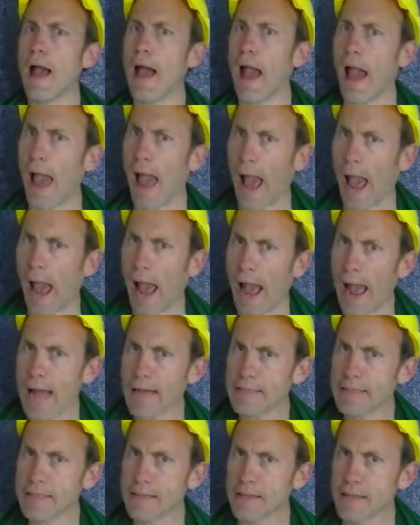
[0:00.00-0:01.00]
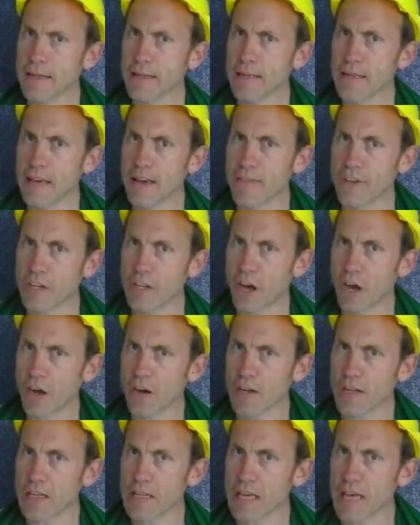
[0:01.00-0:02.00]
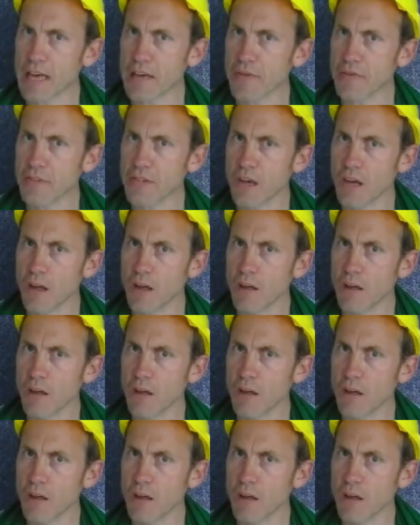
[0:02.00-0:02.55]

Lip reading: had given her a gift?